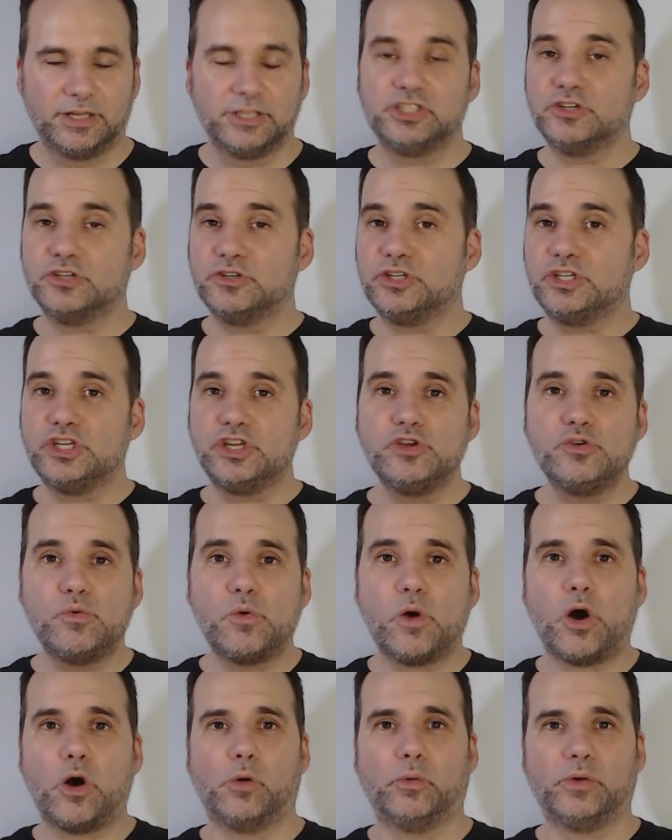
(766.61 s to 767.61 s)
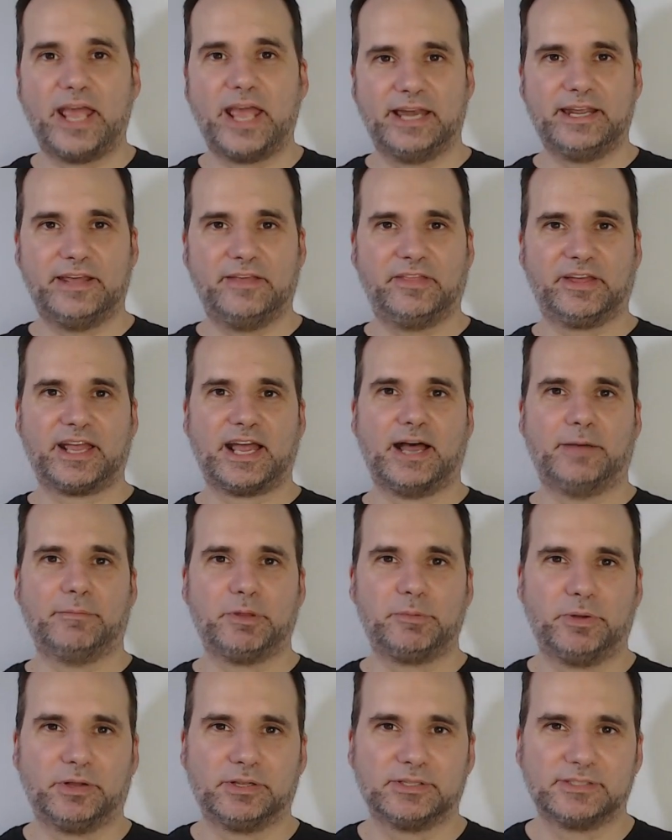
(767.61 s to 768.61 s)
do you own any of the
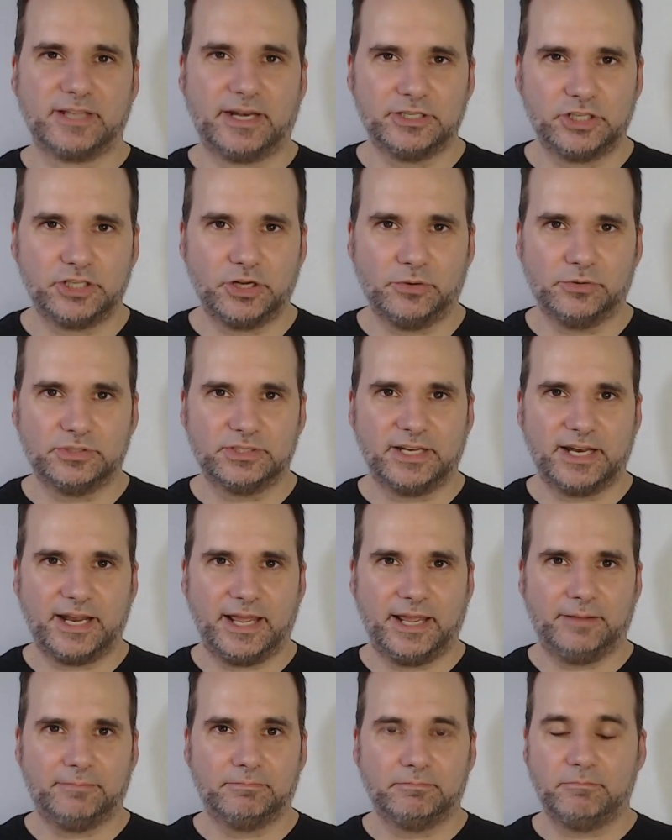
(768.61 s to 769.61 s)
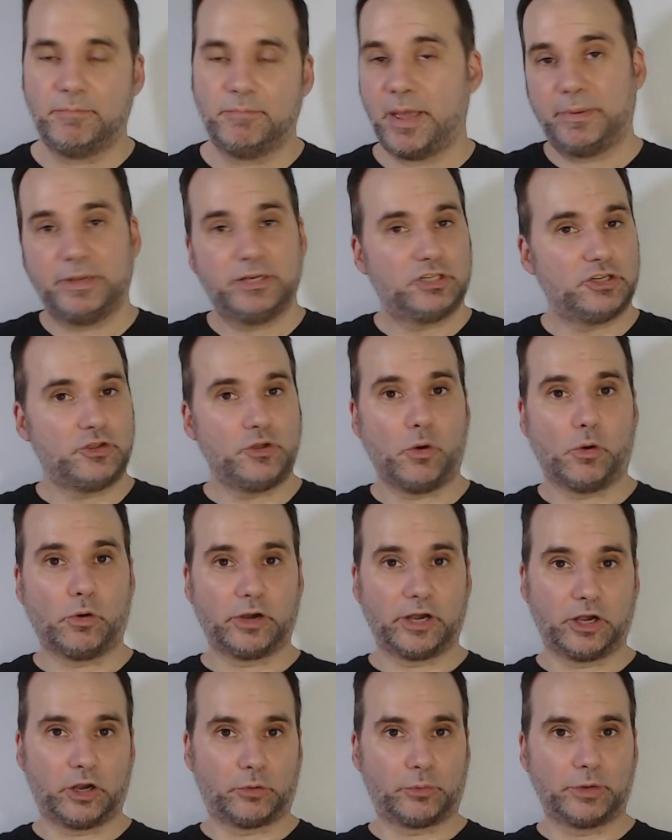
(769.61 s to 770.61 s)
comic books that I showed today? Maybe do you own
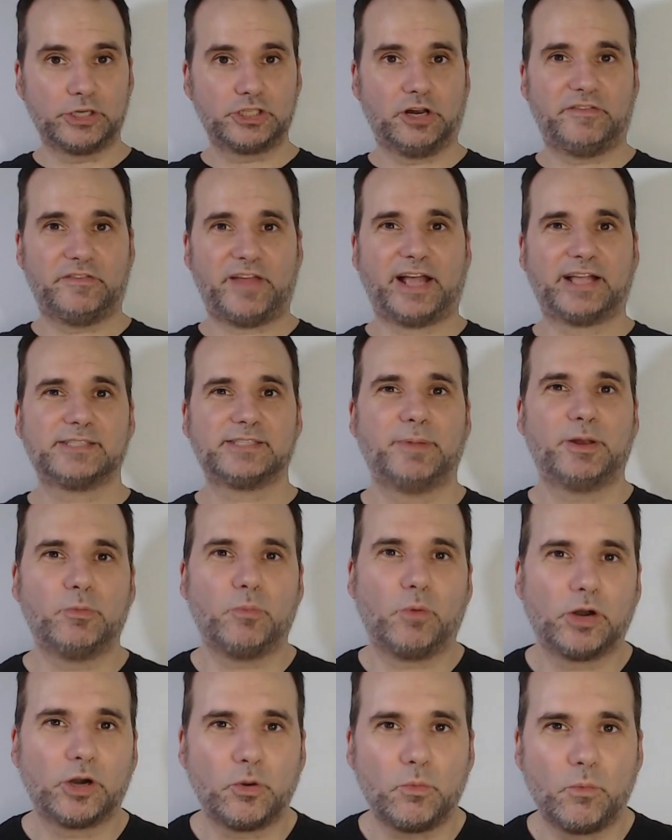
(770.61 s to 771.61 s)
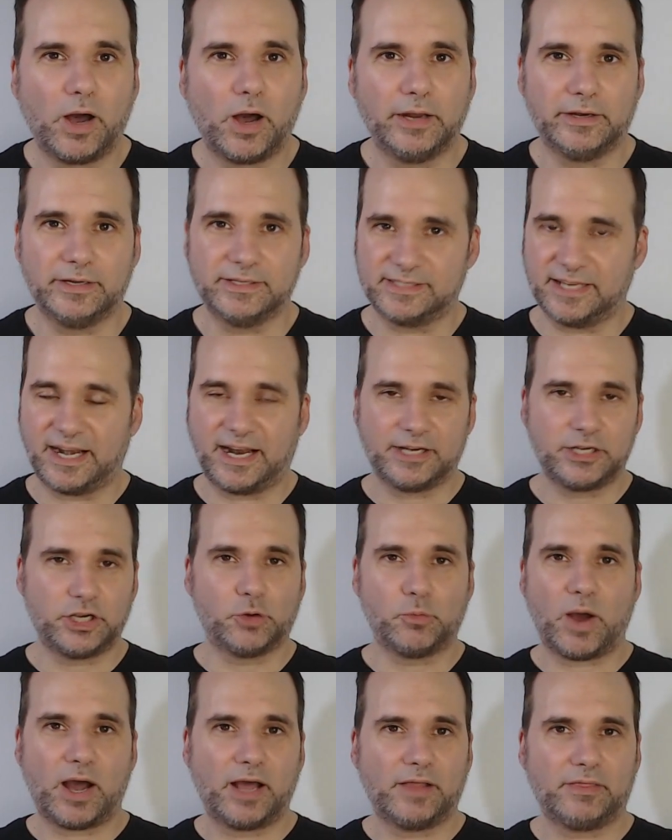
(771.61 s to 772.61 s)
an original X-Men 101? Is it on your
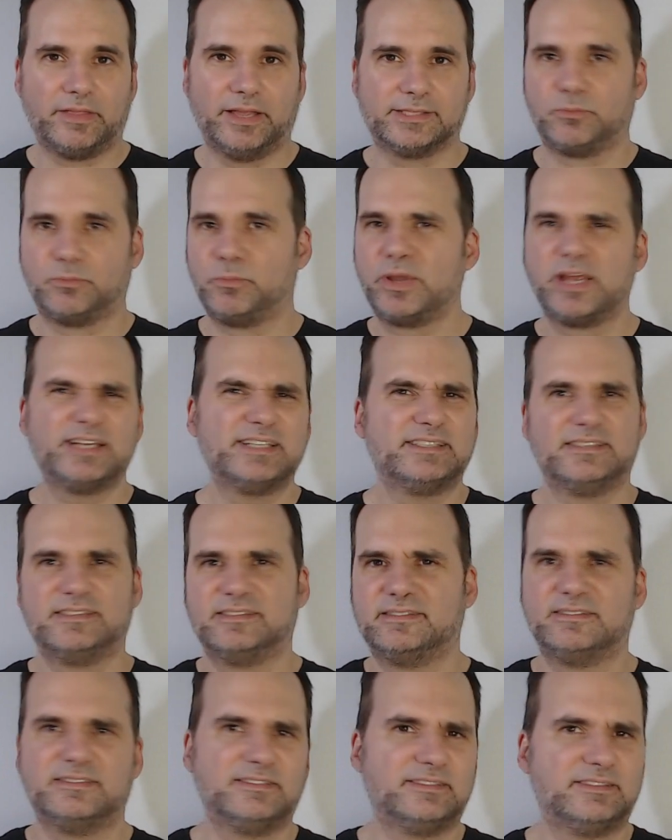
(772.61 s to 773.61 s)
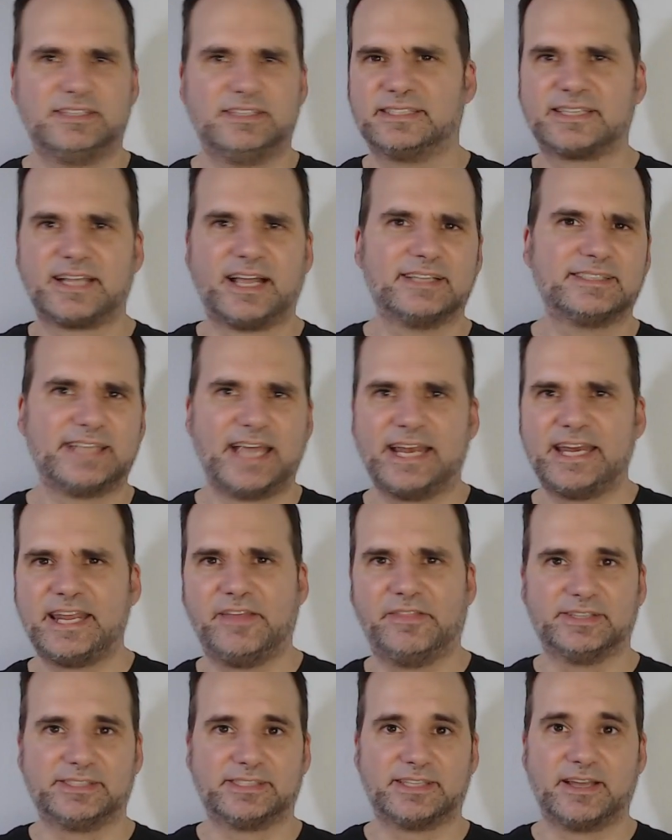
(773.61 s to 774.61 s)
want list? We can discuss any of
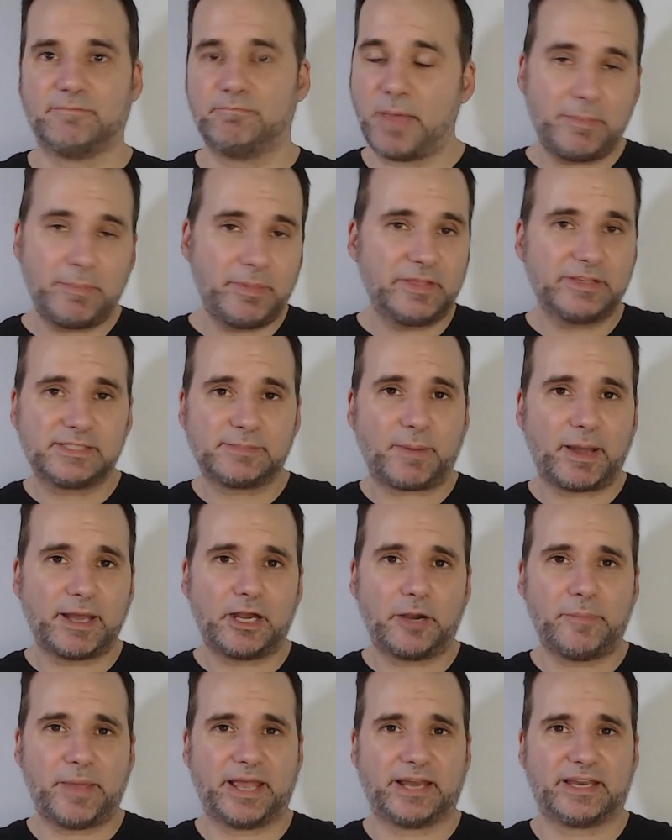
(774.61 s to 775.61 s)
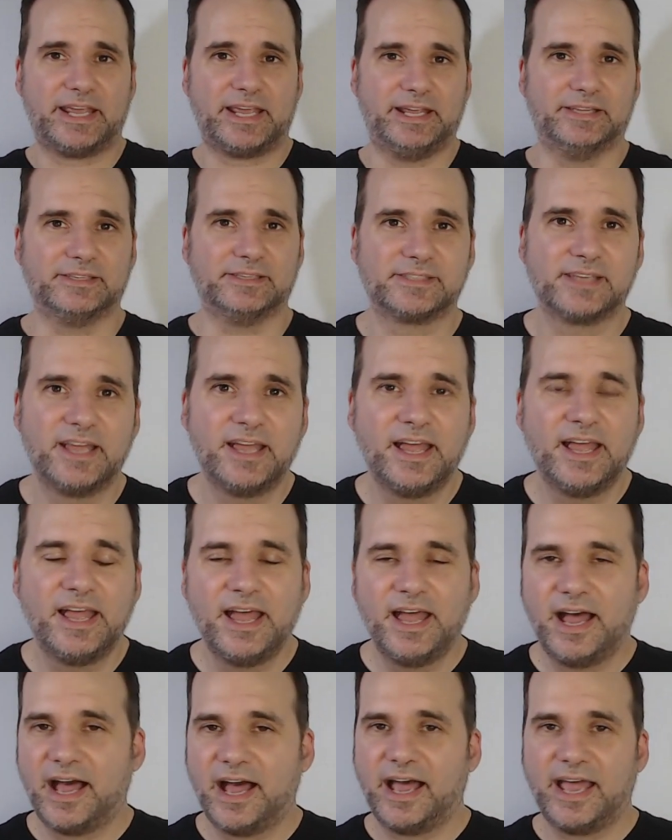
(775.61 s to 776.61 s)
this stuff. Maybe the Spider-Man keys.
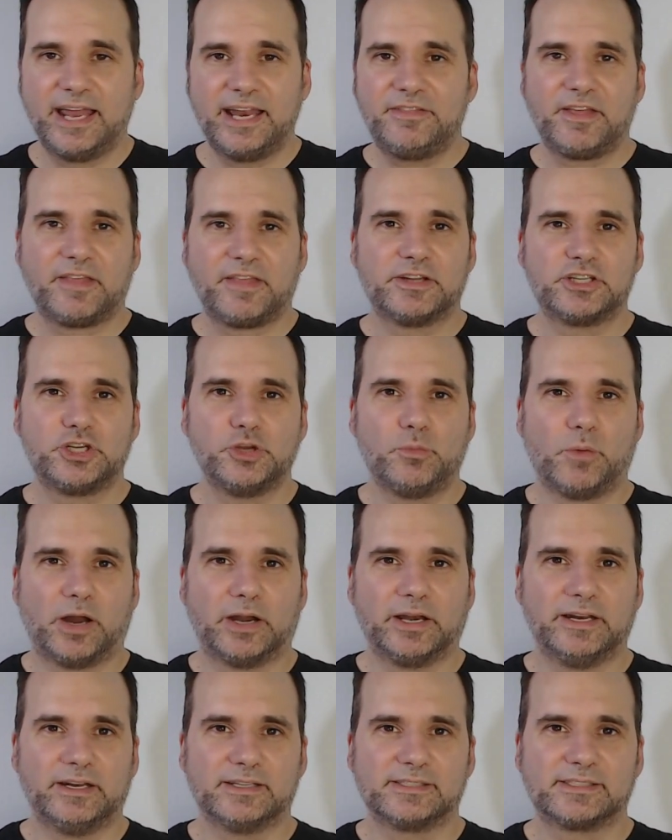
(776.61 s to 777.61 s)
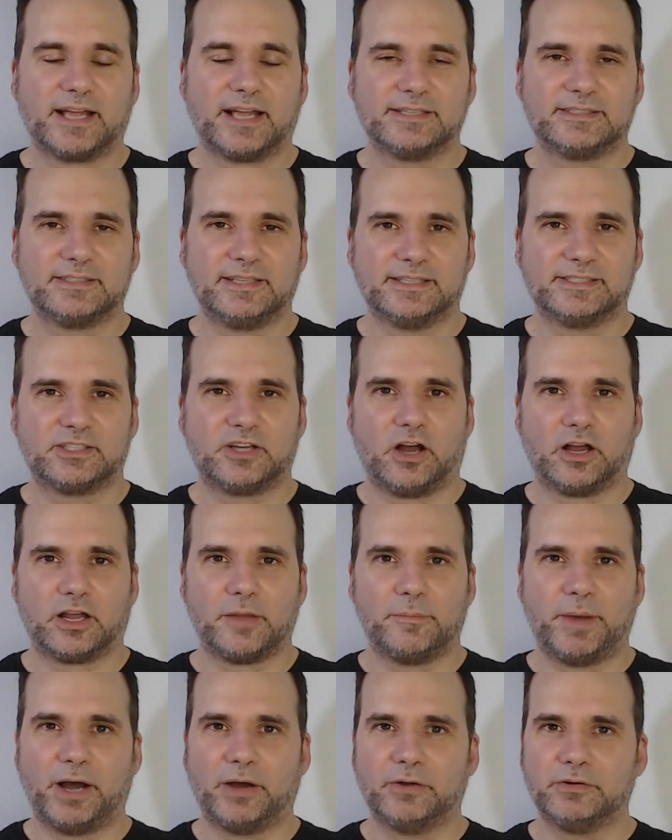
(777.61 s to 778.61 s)
Uh, anything that you want to discuss, let's talk
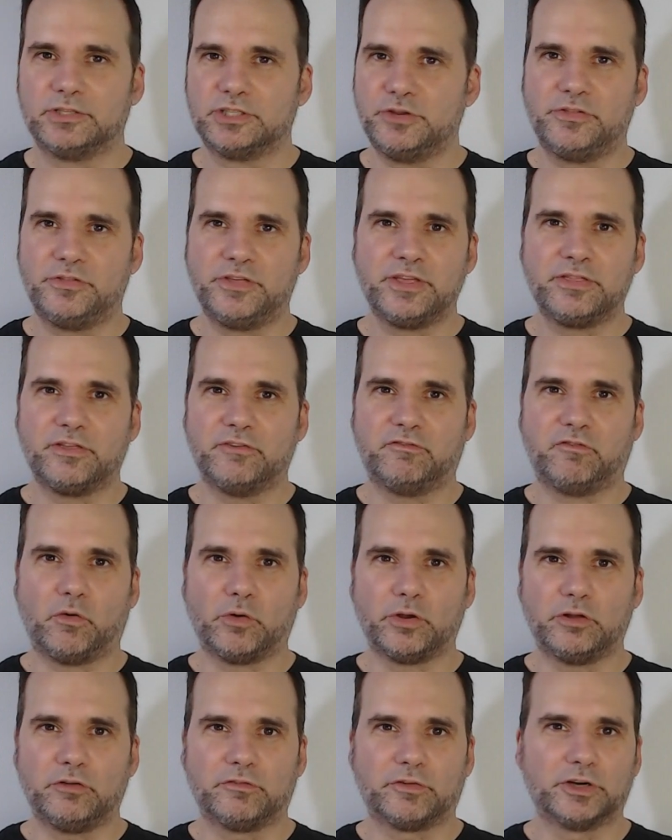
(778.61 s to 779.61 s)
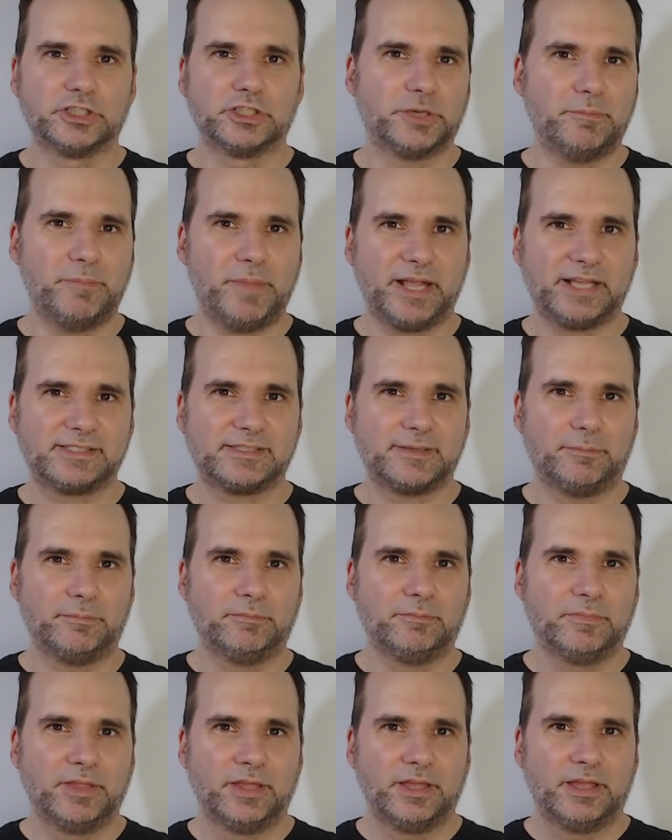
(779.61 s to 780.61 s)
about. Do you think the foil version makes
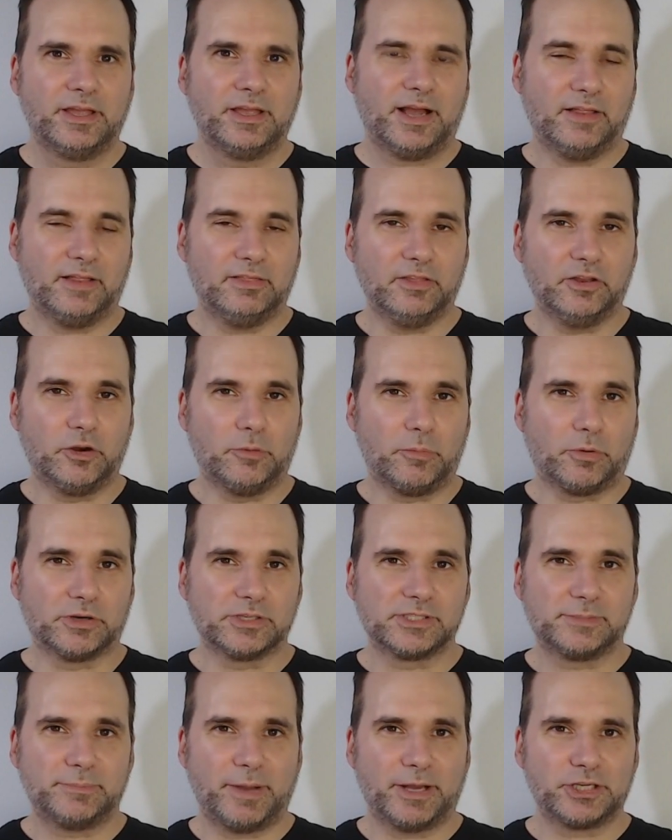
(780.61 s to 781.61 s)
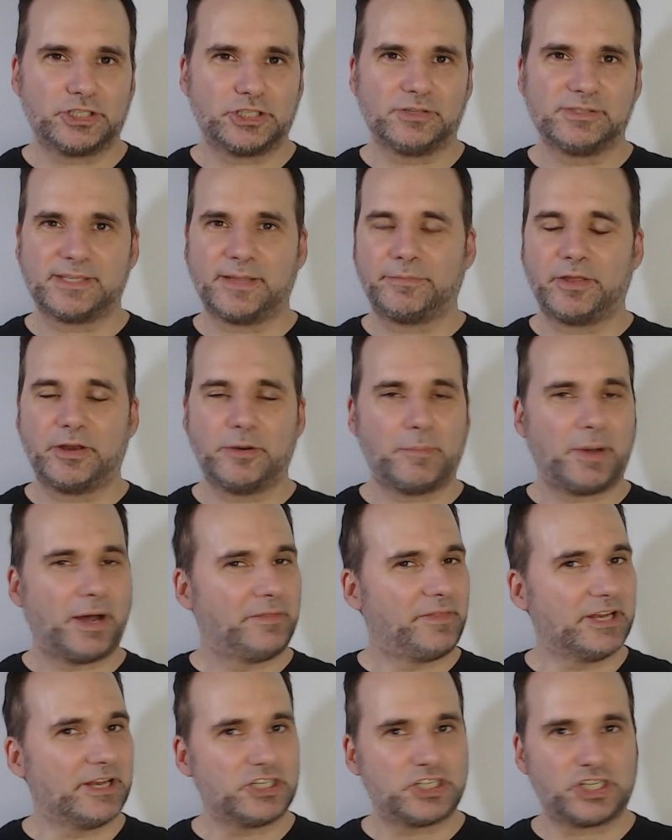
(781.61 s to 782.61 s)
them a little more special? Something about
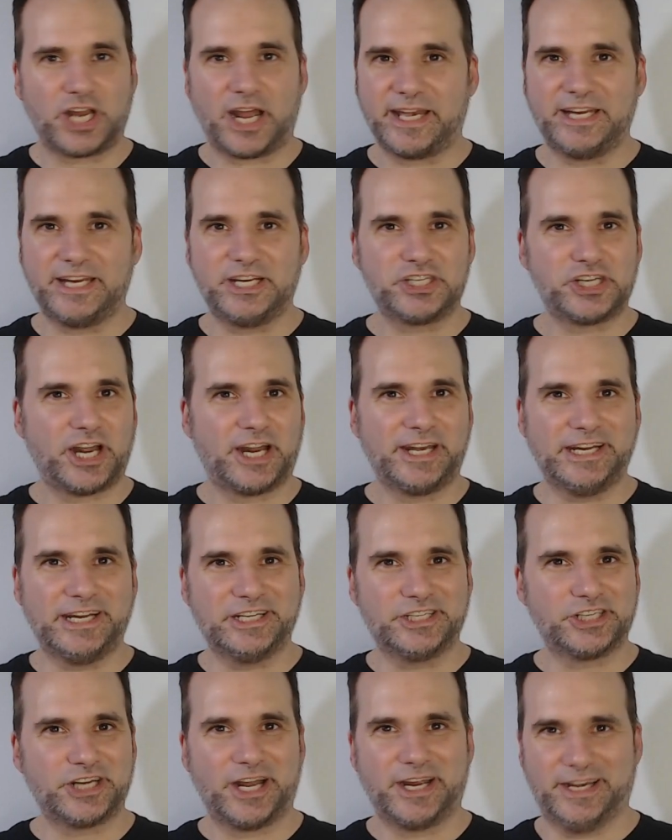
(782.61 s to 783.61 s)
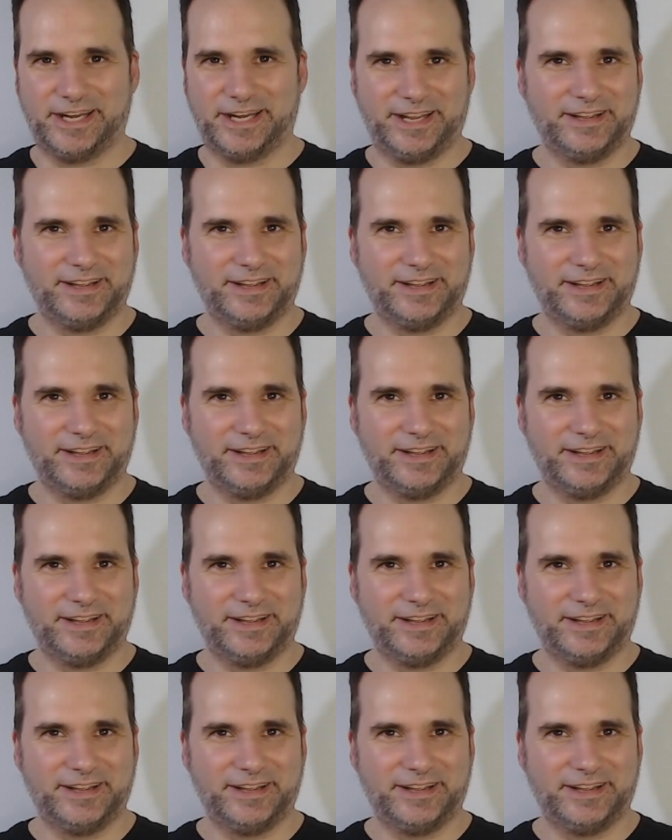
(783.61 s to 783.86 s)
that shiny, shiny, shiny.